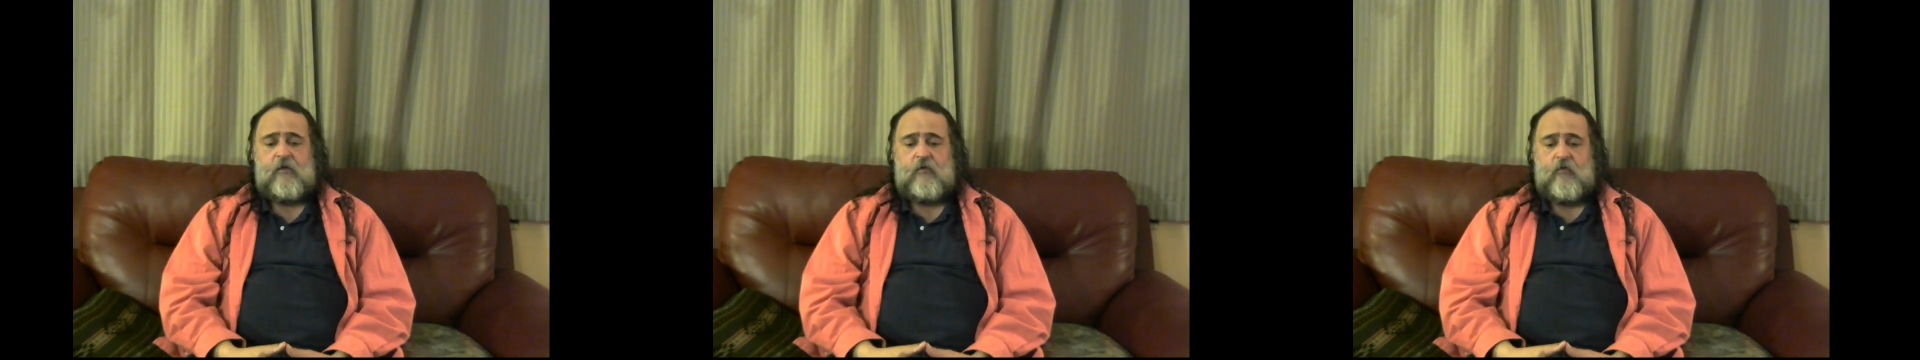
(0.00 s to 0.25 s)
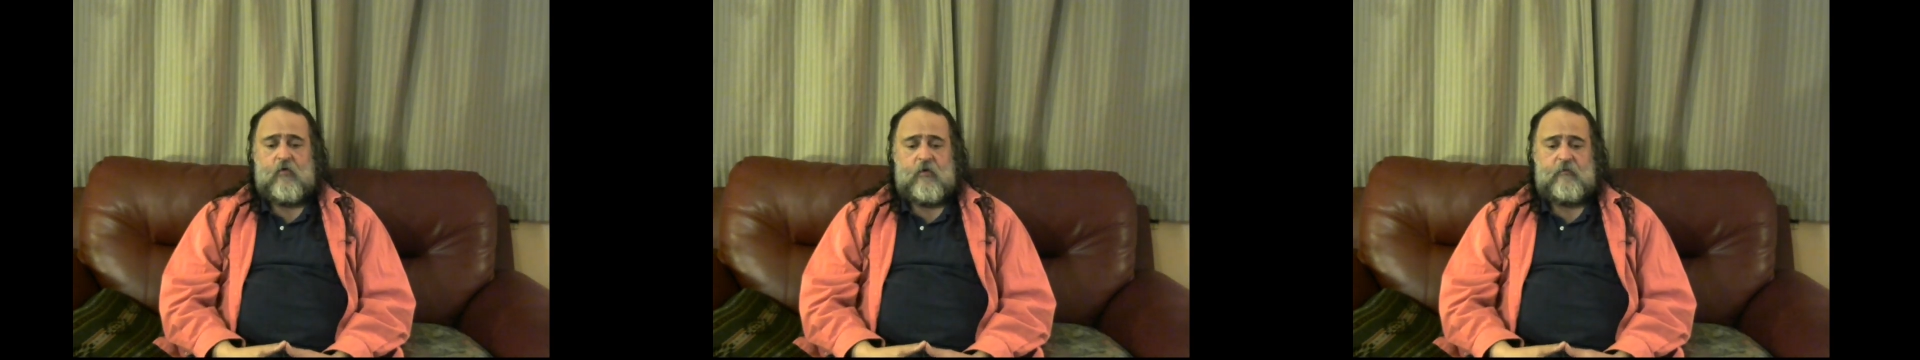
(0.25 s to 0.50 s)

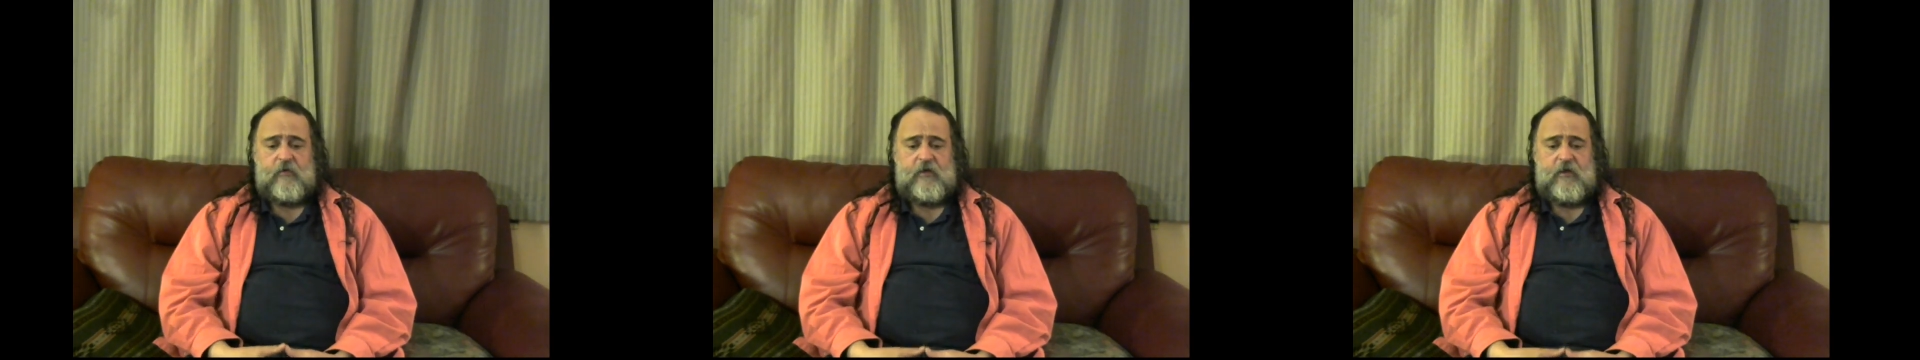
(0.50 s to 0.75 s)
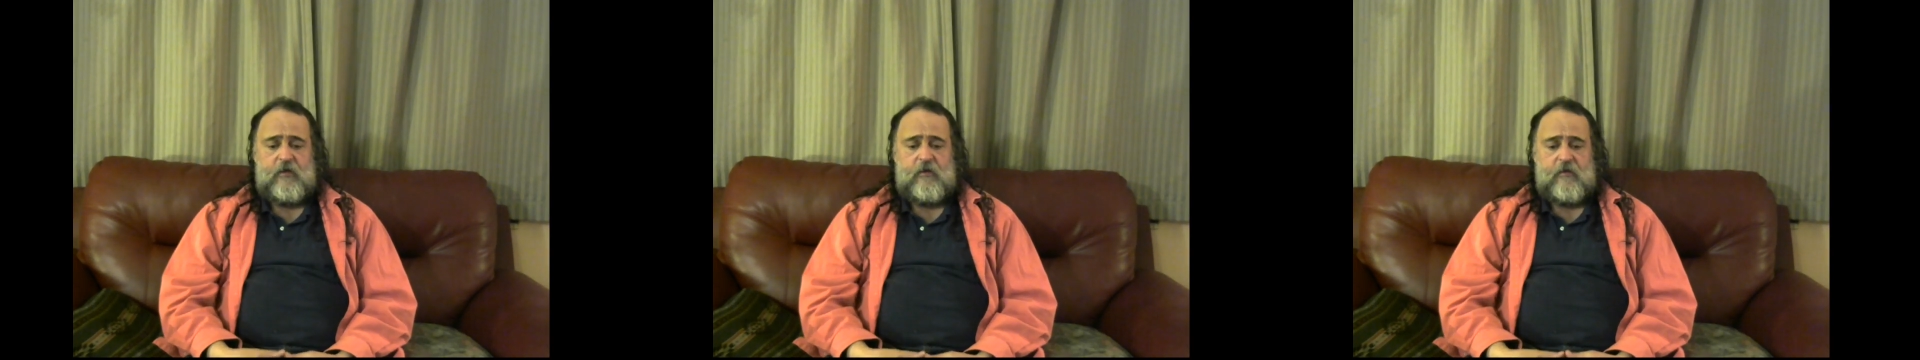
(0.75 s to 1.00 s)

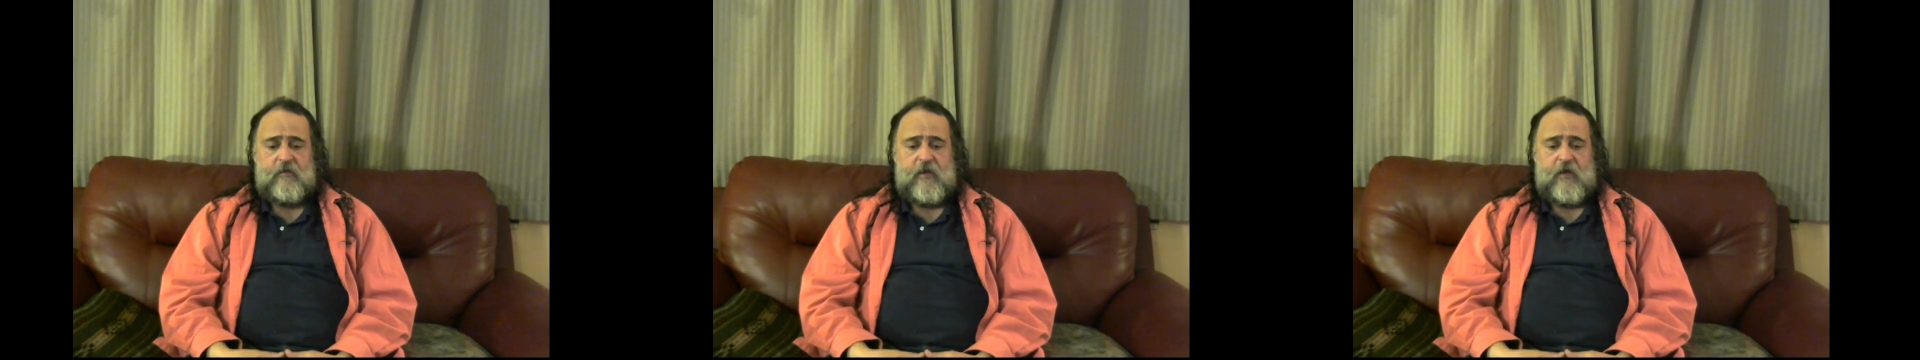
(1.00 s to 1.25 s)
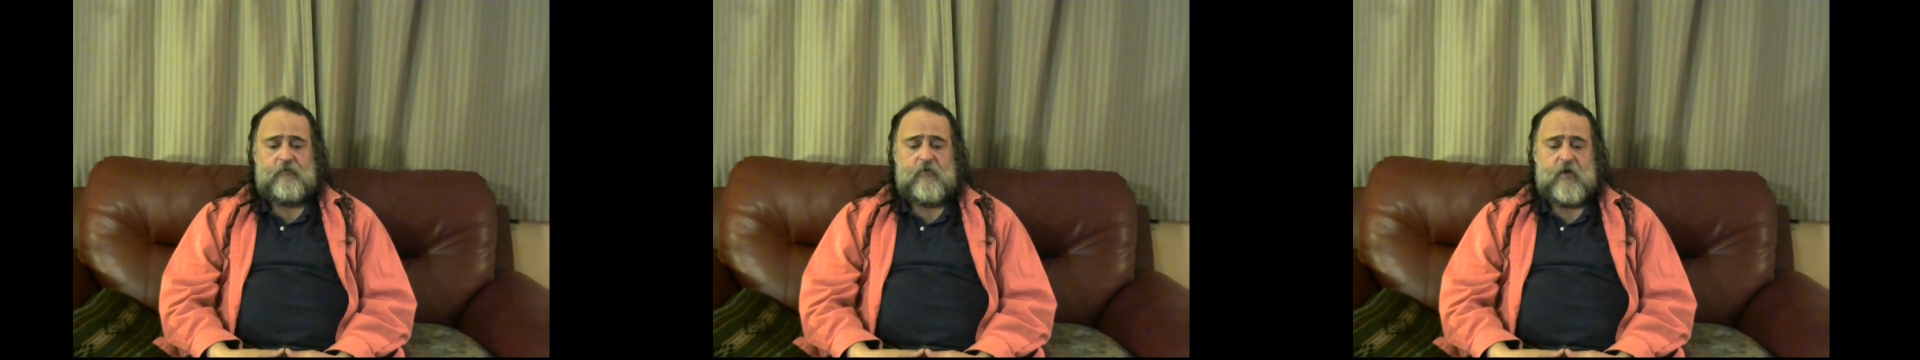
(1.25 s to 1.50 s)
Normally,
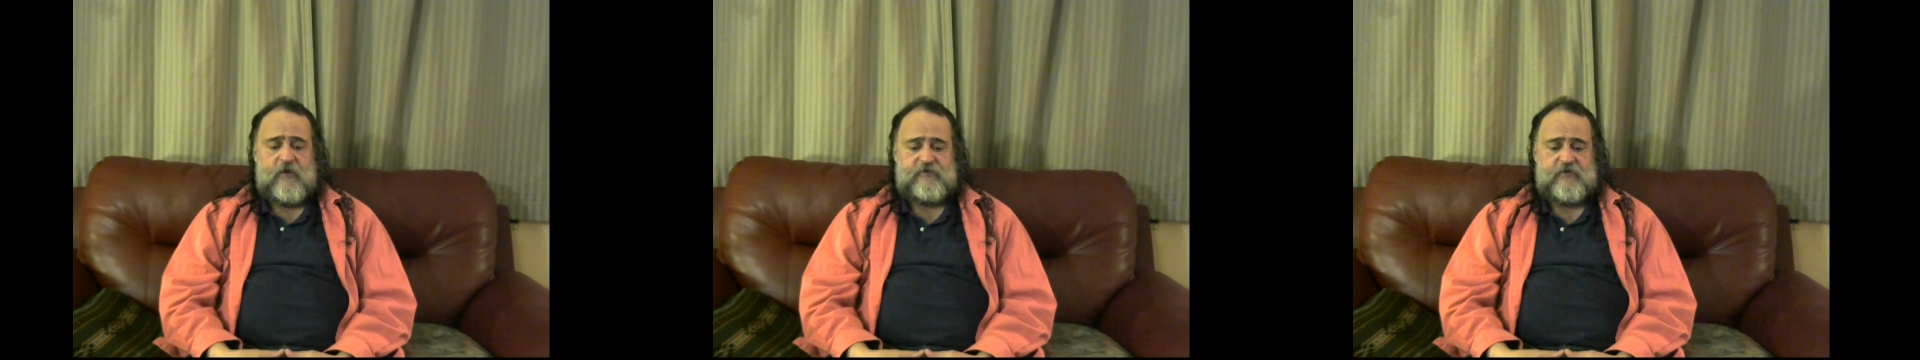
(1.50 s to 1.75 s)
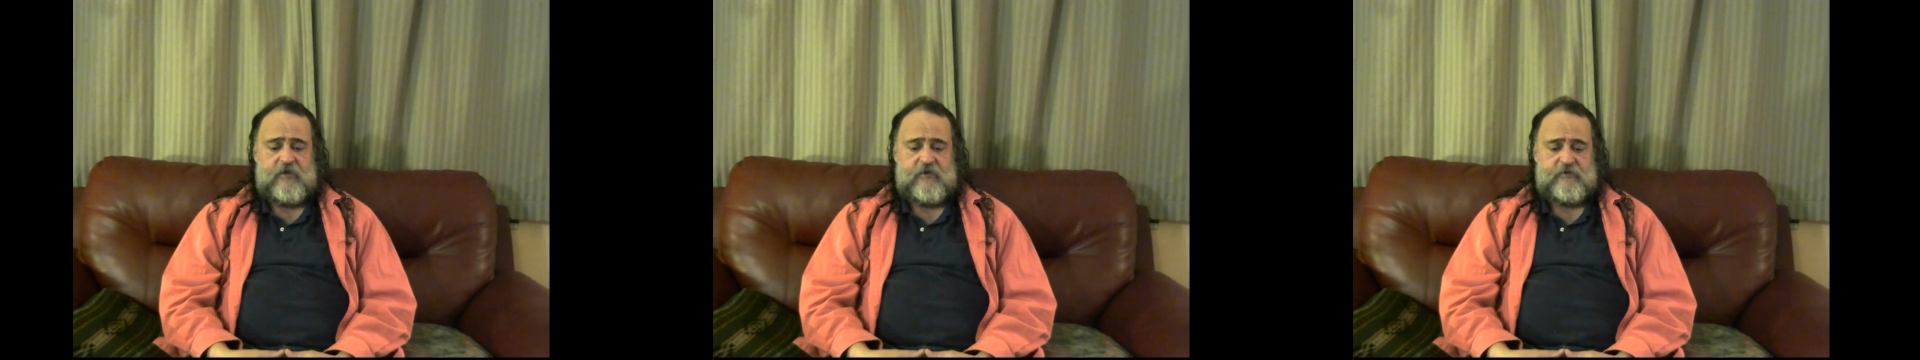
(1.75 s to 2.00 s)
that
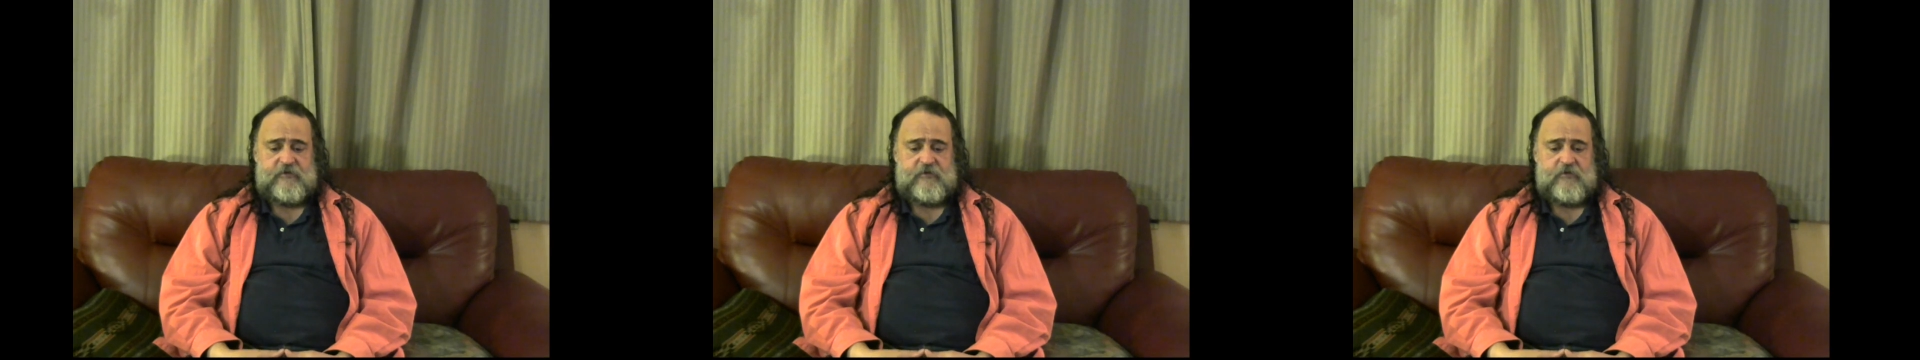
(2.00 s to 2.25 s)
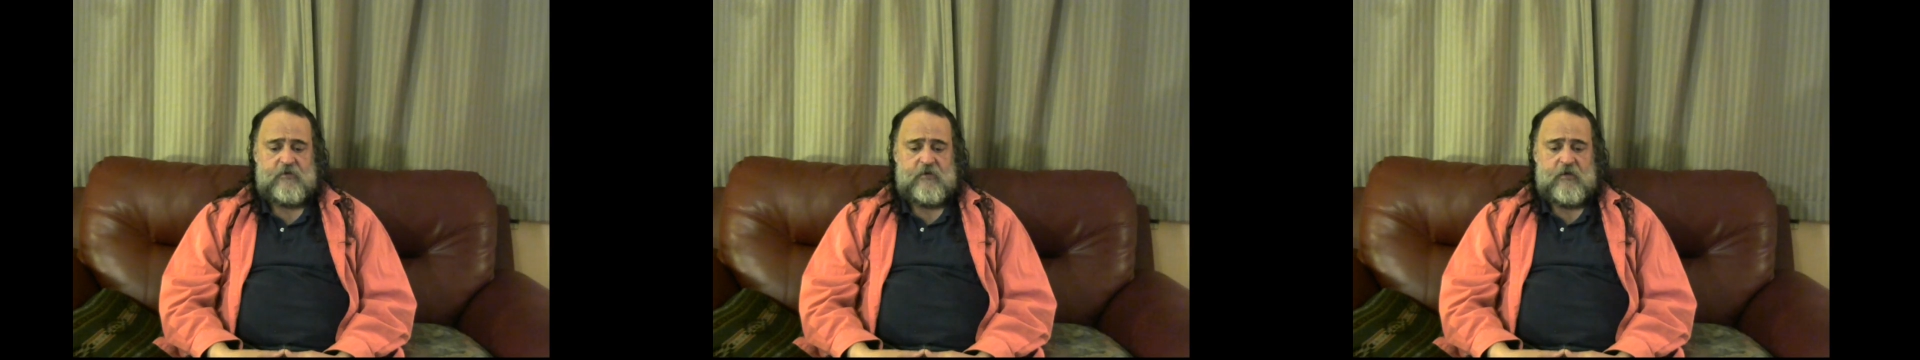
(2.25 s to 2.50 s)
process